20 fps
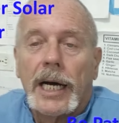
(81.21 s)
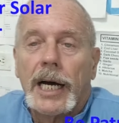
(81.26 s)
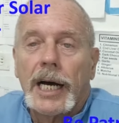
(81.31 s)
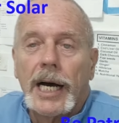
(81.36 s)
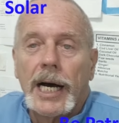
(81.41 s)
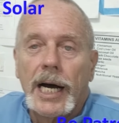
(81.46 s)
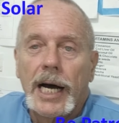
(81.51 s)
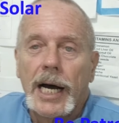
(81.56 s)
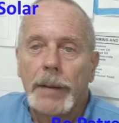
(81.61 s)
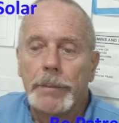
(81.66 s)

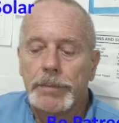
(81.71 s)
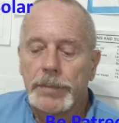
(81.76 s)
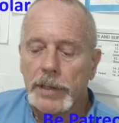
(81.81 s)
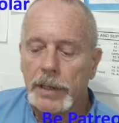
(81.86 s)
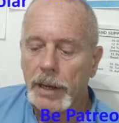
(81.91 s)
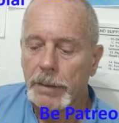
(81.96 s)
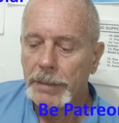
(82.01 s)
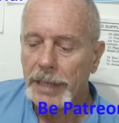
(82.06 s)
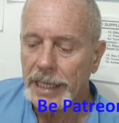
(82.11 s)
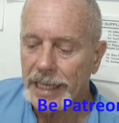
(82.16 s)
I
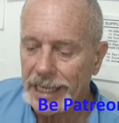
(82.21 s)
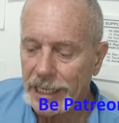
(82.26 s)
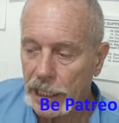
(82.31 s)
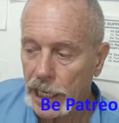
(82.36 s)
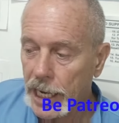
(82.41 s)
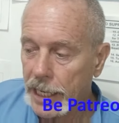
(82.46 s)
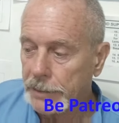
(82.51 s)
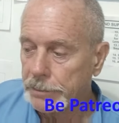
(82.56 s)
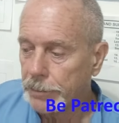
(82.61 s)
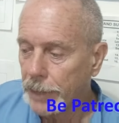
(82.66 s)
mean
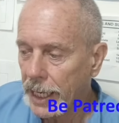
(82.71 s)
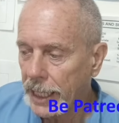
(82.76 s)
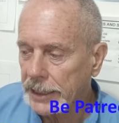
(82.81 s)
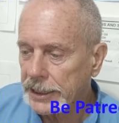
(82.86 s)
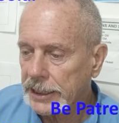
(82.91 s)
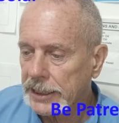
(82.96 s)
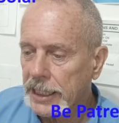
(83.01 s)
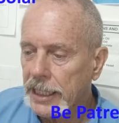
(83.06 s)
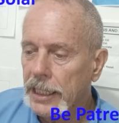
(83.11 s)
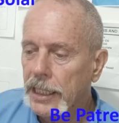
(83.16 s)
Elon
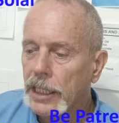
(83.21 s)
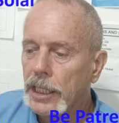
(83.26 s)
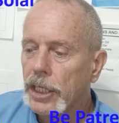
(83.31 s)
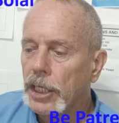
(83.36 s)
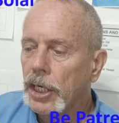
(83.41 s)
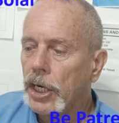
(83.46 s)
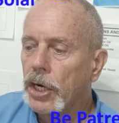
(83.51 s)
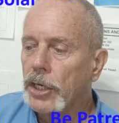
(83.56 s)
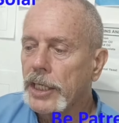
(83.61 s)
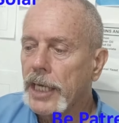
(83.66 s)
Musk,
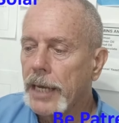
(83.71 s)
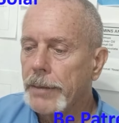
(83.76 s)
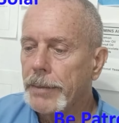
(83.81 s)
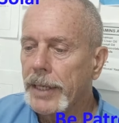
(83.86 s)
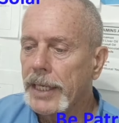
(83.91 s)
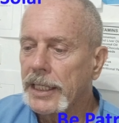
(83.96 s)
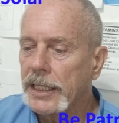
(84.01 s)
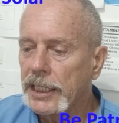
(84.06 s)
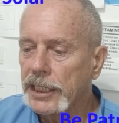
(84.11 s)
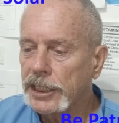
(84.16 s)
okay.
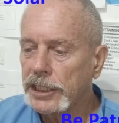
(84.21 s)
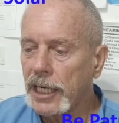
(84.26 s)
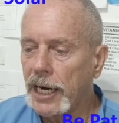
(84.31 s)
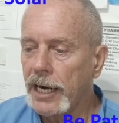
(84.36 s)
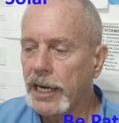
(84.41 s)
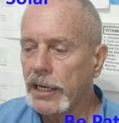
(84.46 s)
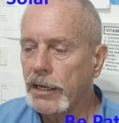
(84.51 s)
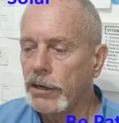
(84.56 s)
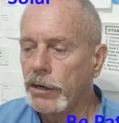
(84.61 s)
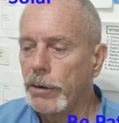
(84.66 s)
But in this
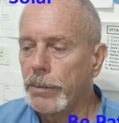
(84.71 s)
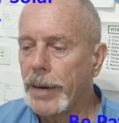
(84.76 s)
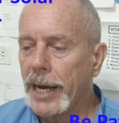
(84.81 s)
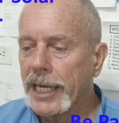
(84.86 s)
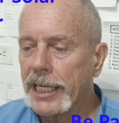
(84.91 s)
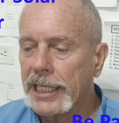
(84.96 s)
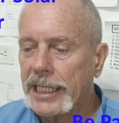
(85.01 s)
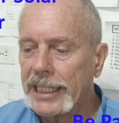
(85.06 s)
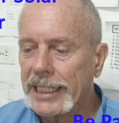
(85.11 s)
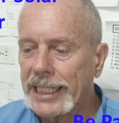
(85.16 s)
article
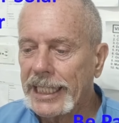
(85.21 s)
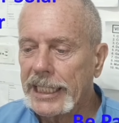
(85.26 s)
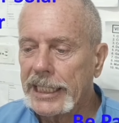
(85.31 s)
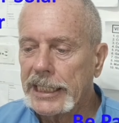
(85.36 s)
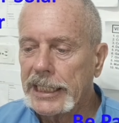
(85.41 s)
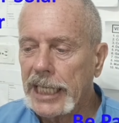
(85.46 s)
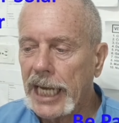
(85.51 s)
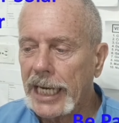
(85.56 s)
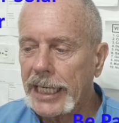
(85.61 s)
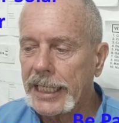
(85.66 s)
by
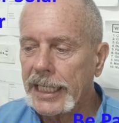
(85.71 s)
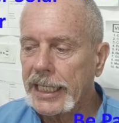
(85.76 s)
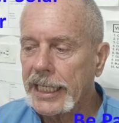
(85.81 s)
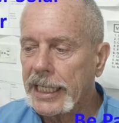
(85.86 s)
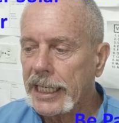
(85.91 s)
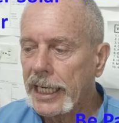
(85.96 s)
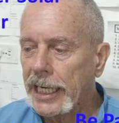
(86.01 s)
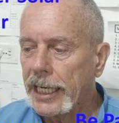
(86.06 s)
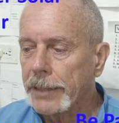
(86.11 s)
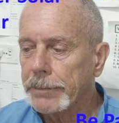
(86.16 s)
Clean
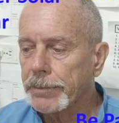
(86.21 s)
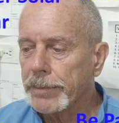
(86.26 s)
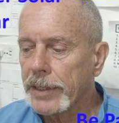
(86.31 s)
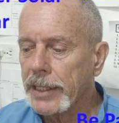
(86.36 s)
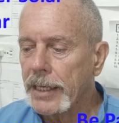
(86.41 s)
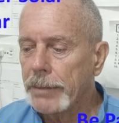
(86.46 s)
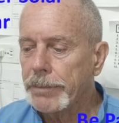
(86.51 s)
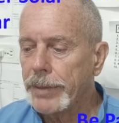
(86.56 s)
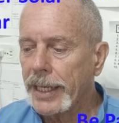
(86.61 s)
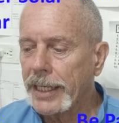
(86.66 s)
Technica,
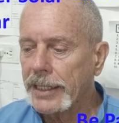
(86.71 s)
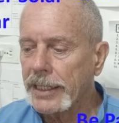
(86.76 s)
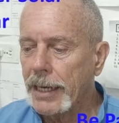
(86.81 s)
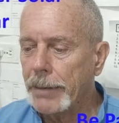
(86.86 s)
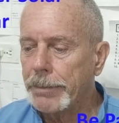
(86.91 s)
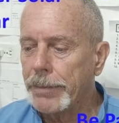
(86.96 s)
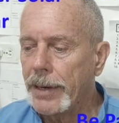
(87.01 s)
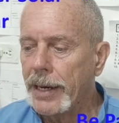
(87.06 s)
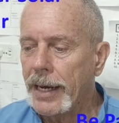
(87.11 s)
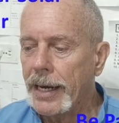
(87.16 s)
it picked
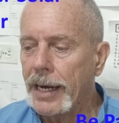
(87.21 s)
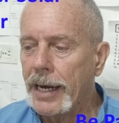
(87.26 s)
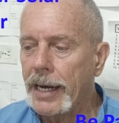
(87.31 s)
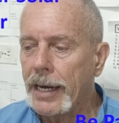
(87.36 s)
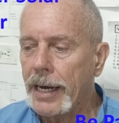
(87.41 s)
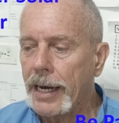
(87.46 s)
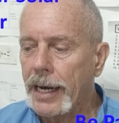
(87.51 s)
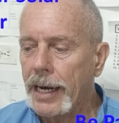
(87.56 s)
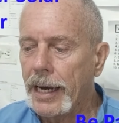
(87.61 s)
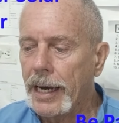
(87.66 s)
up
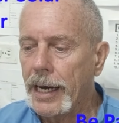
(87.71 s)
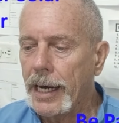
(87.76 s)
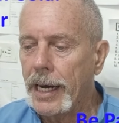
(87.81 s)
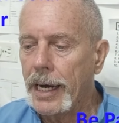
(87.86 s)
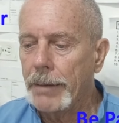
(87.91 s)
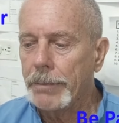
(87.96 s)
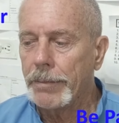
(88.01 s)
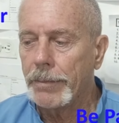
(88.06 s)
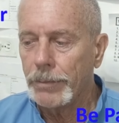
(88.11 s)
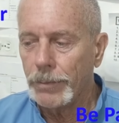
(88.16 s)

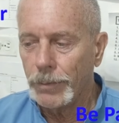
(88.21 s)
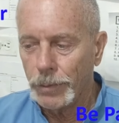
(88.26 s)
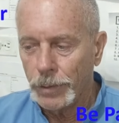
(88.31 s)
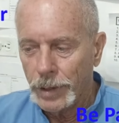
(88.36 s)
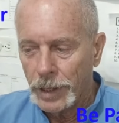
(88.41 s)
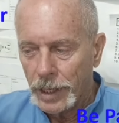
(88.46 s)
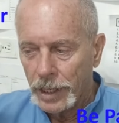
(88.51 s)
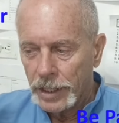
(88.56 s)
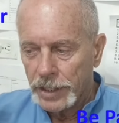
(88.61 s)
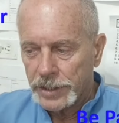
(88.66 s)
a
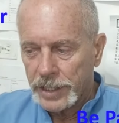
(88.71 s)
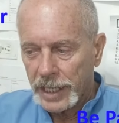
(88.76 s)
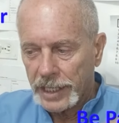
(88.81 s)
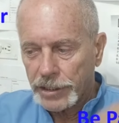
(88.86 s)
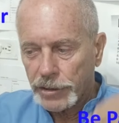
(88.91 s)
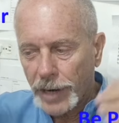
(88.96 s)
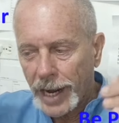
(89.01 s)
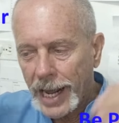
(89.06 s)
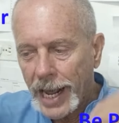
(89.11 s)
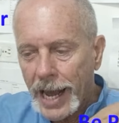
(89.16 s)
thing.
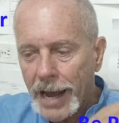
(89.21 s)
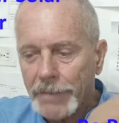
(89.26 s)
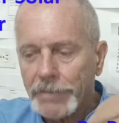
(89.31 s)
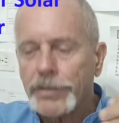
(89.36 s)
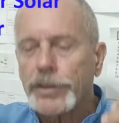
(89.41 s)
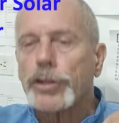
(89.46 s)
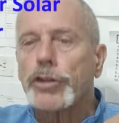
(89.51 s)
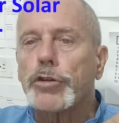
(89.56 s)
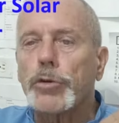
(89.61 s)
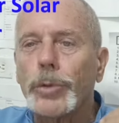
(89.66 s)
So I
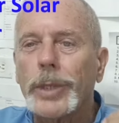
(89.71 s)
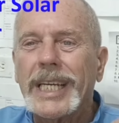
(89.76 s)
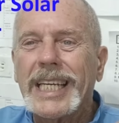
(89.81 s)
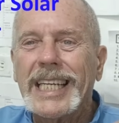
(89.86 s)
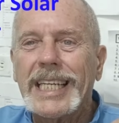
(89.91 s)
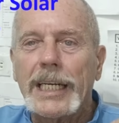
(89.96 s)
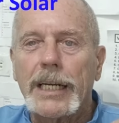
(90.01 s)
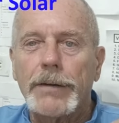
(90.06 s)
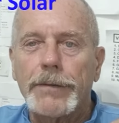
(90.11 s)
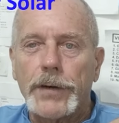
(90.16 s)
have
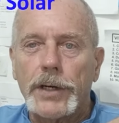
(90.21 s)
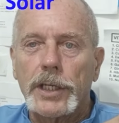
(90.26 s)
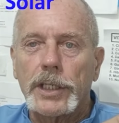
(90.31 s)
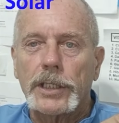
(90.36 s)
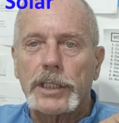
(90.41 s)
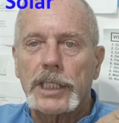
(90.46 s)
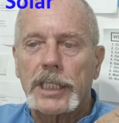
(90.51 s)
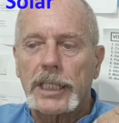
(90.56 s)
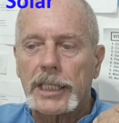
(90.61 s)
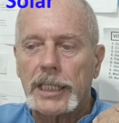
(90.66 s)
three
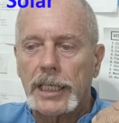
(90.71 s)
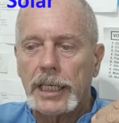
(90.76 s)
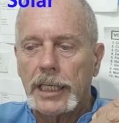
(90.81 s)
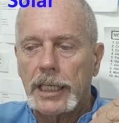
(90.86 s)
different